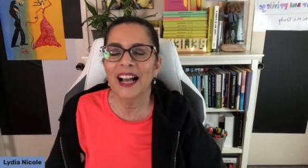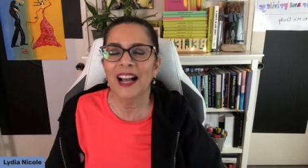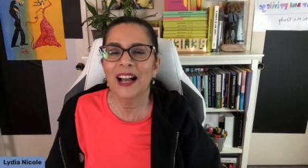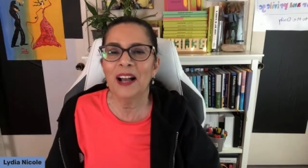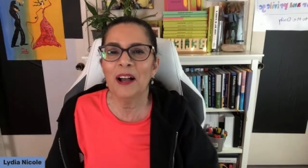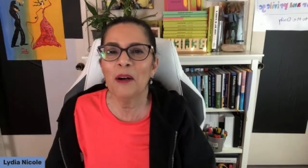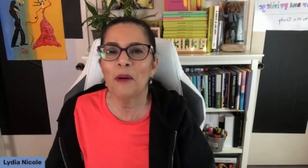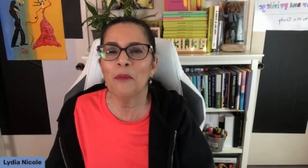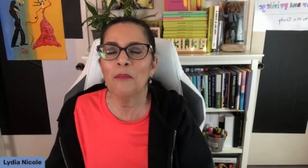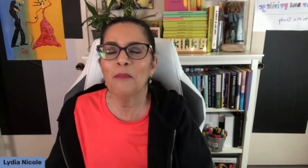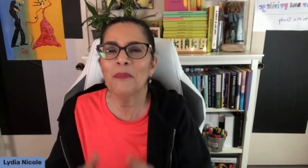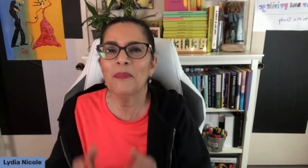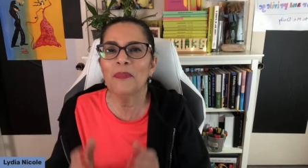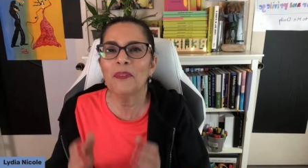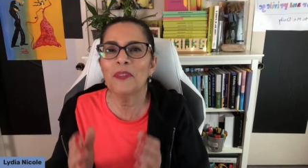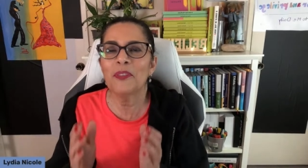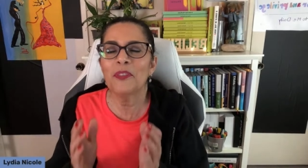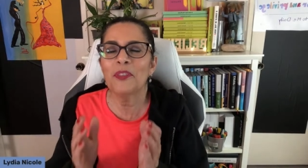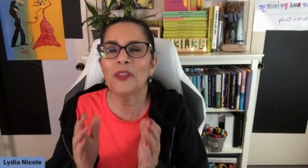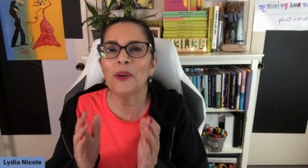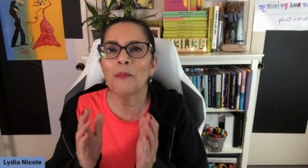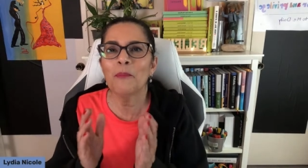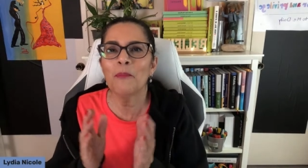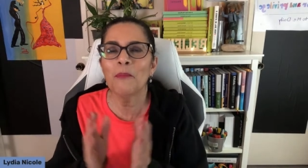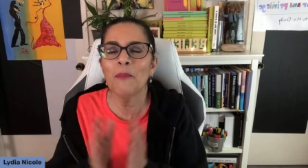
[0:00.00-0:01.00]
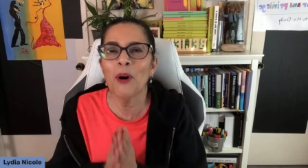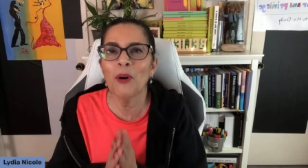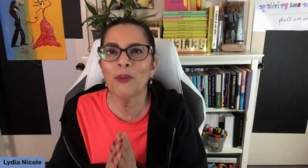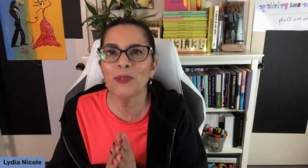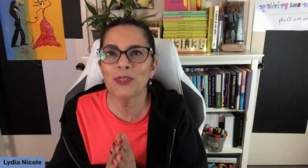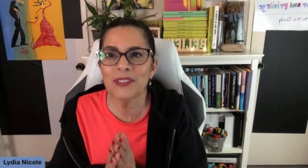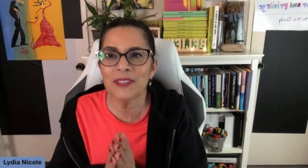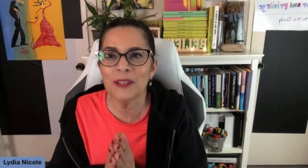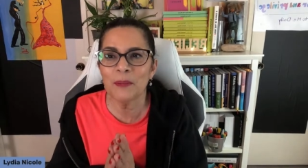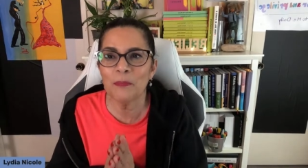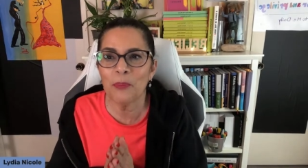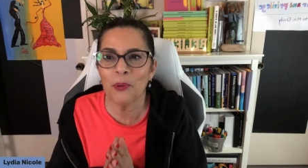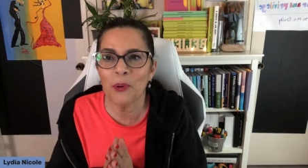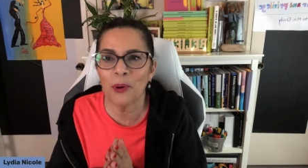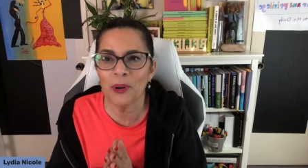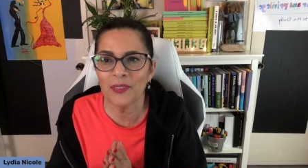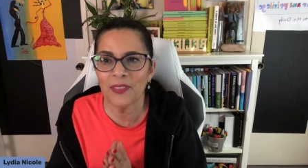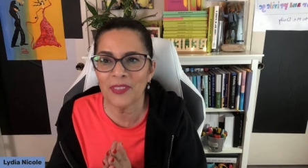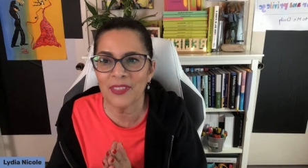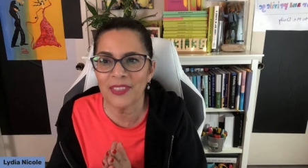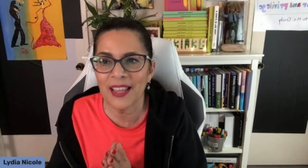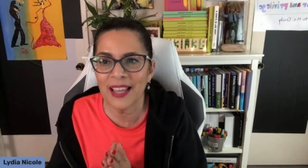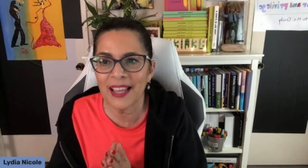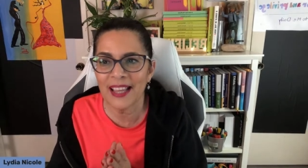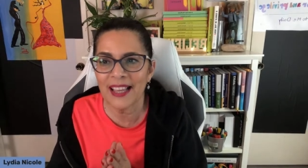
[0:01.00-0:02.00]
The most
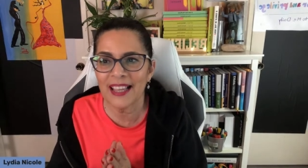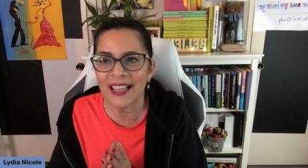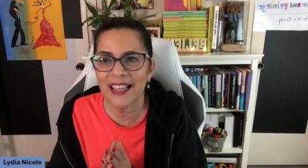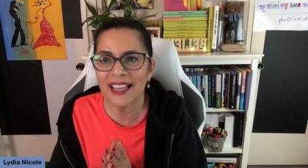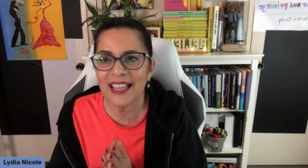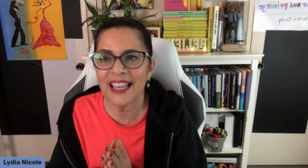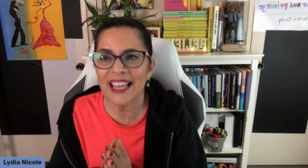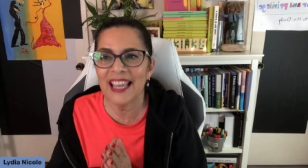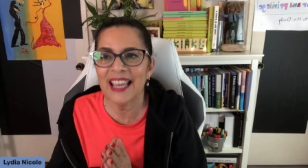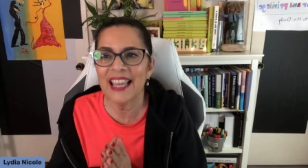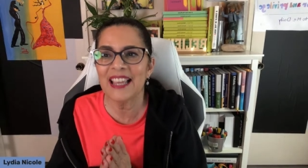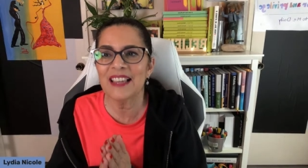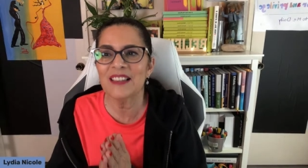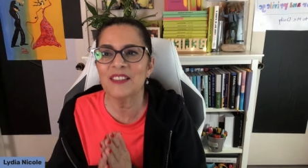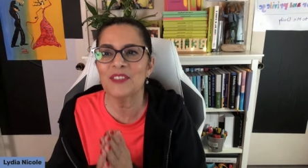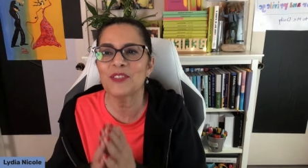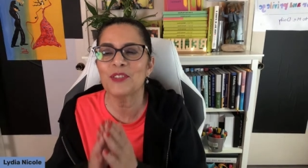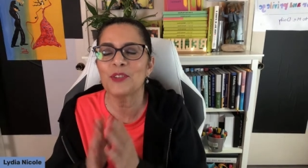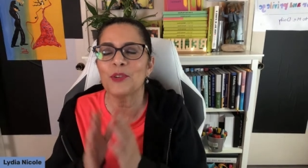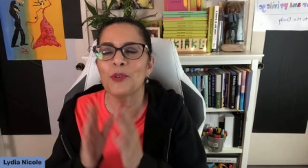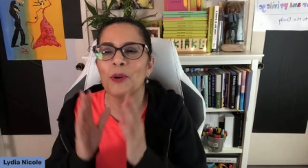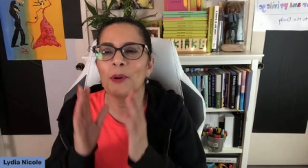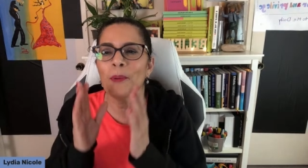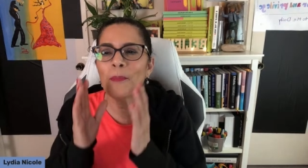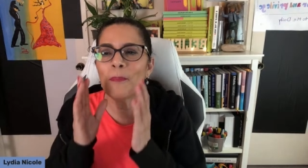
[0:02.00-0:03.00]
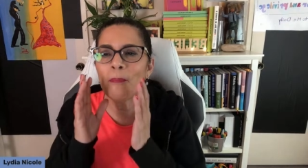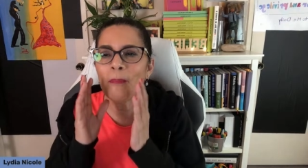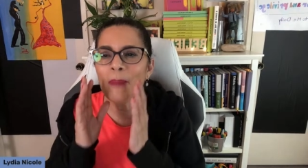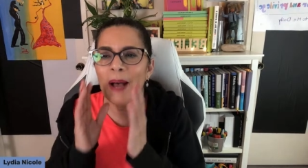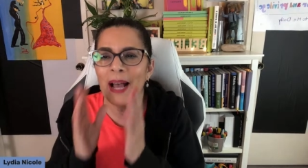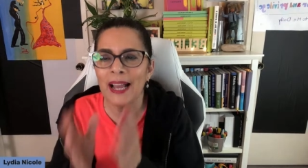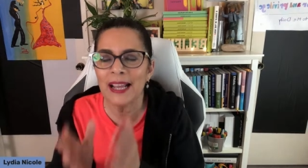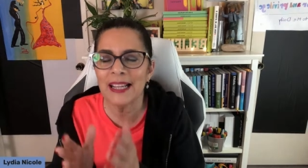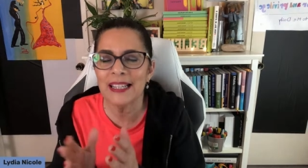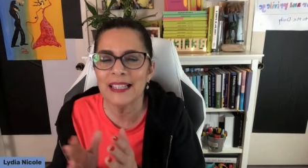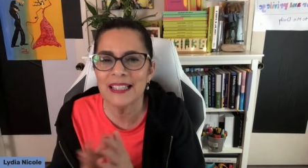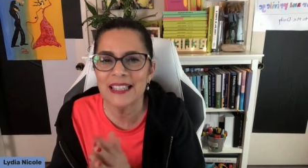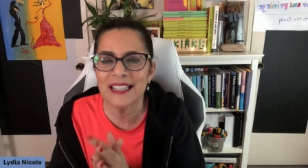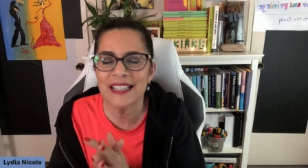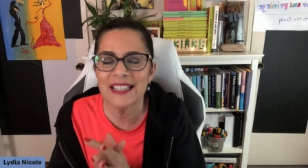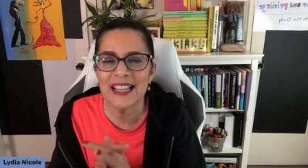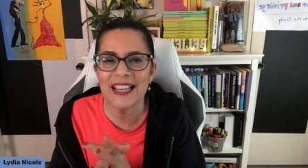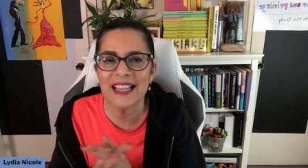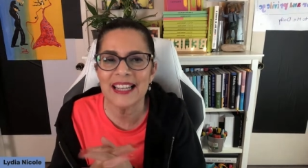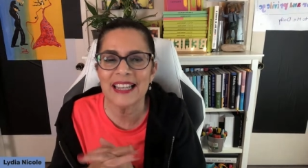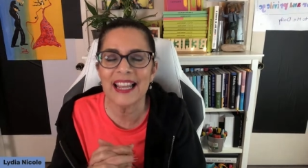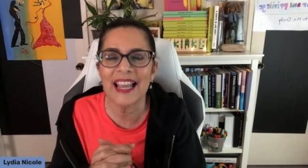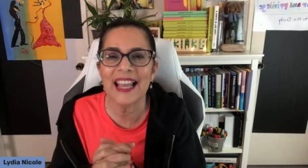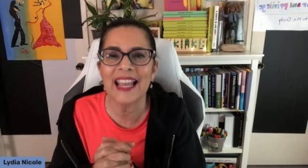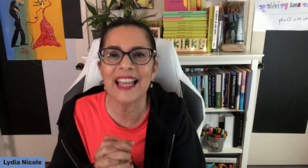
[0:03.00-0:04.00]
important thing is your
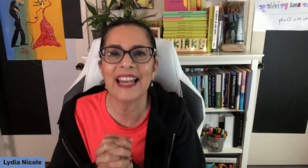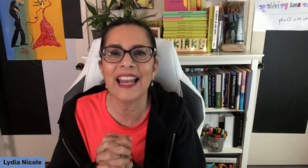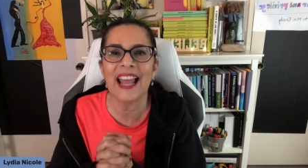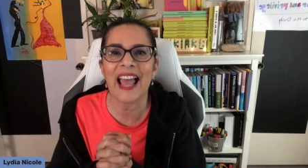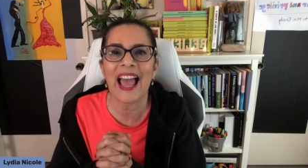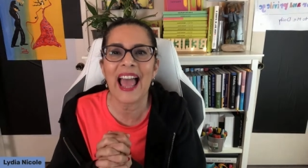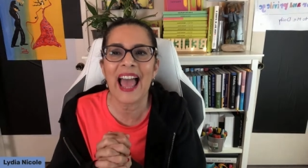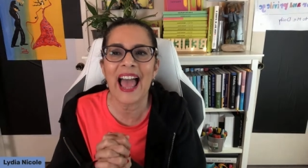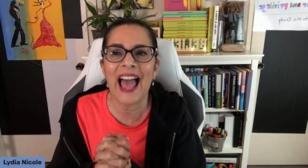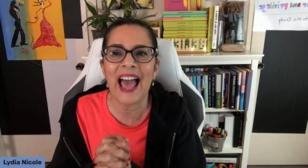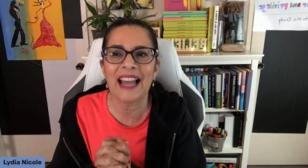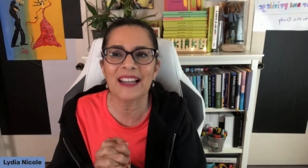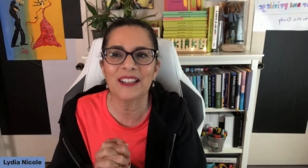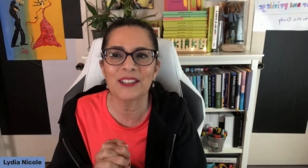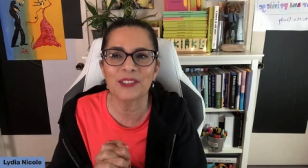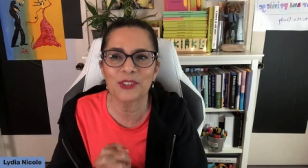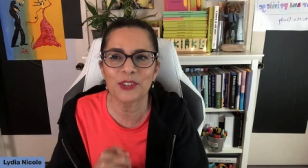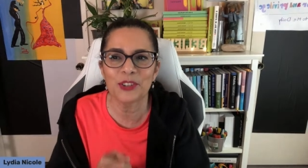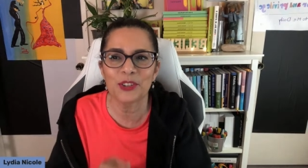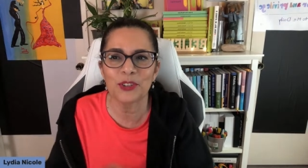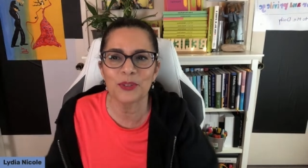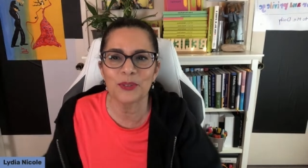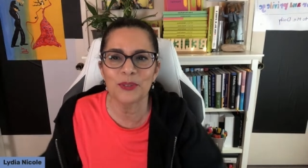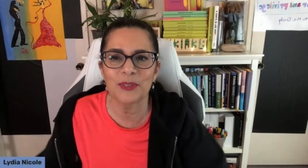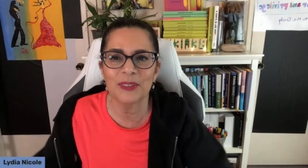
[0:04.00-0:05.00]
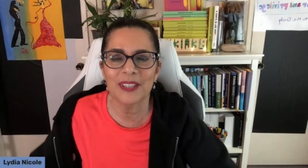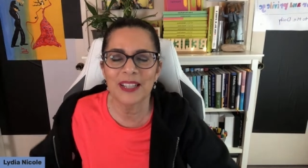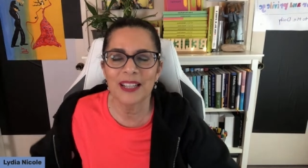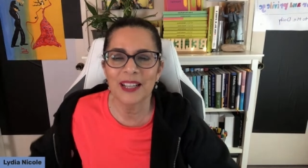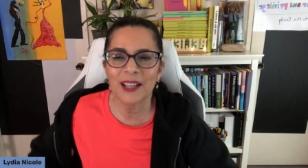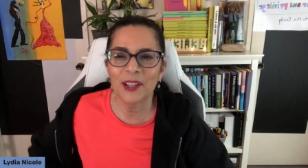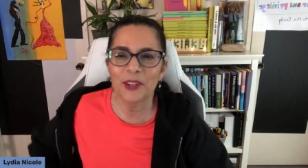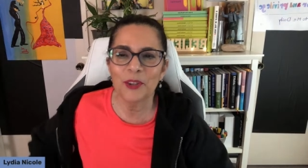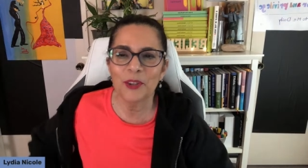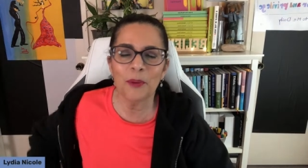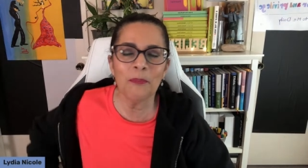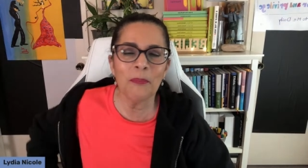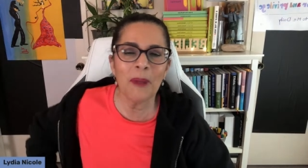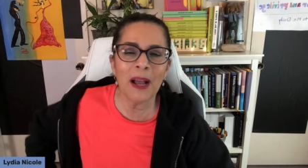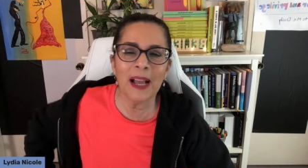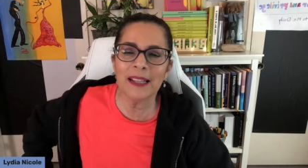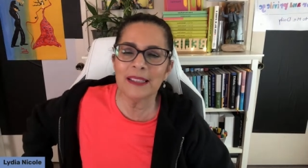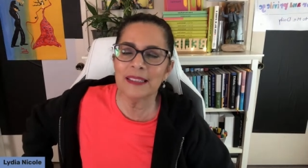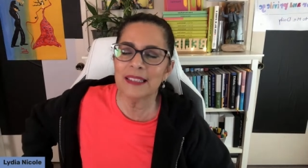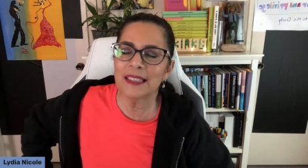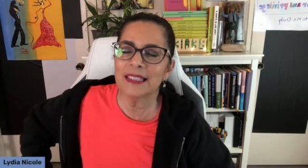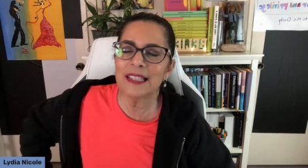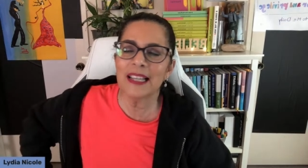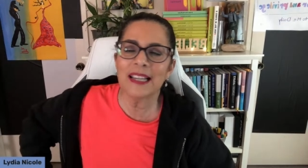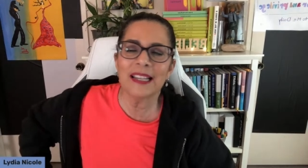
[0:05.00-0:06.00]
mindset and attitude. Your
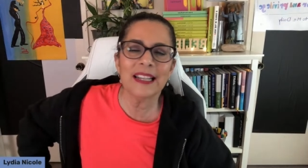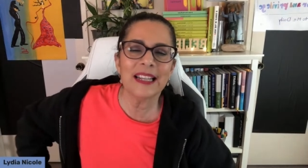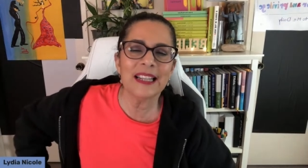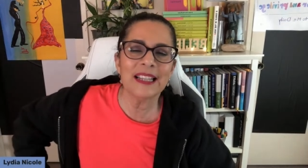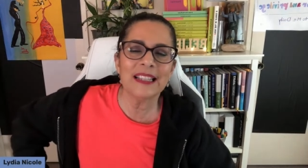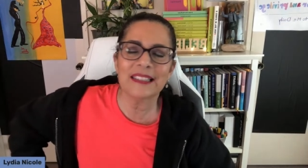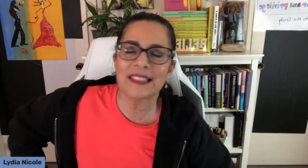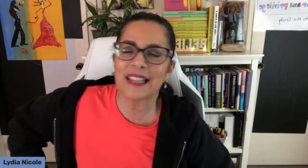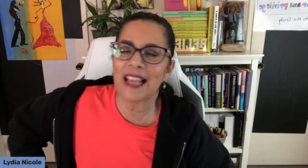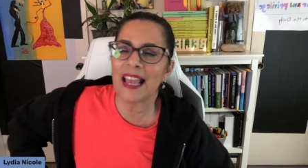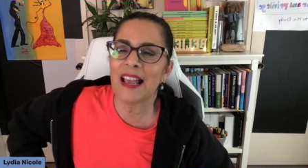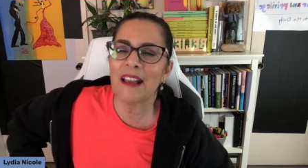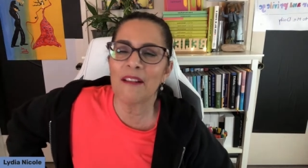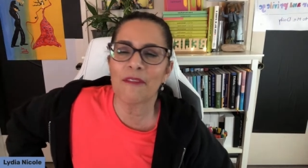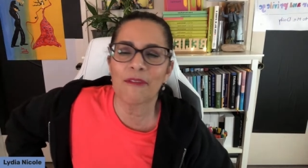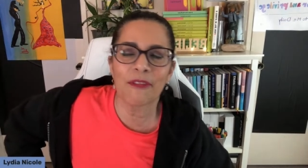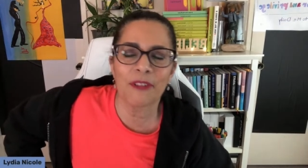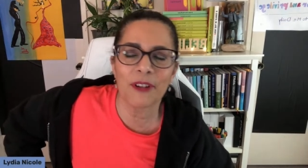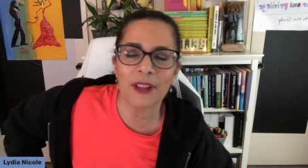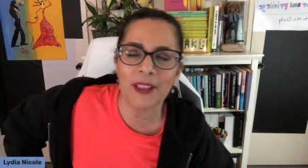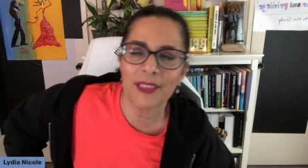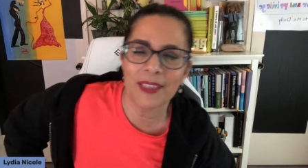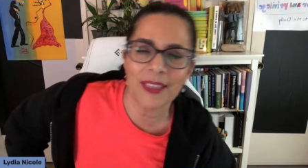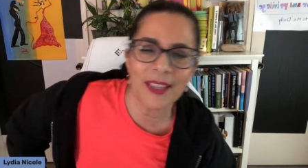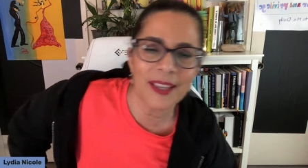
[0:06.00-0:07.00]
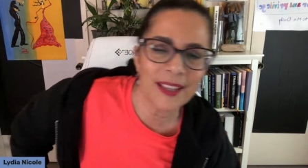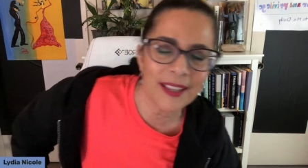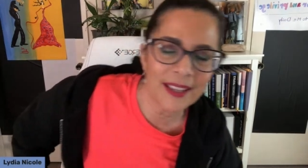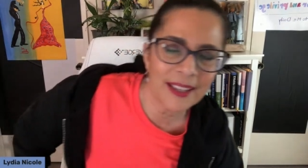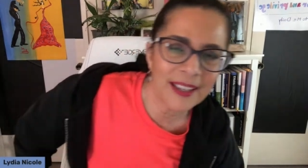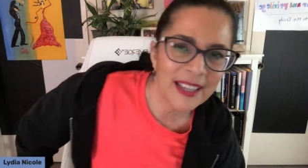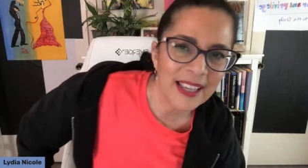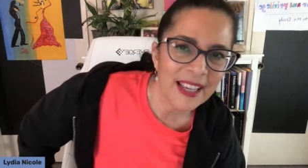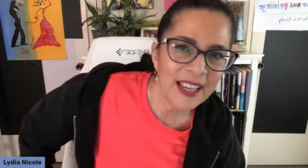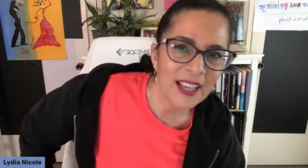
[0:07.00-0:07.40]
mindset is everything.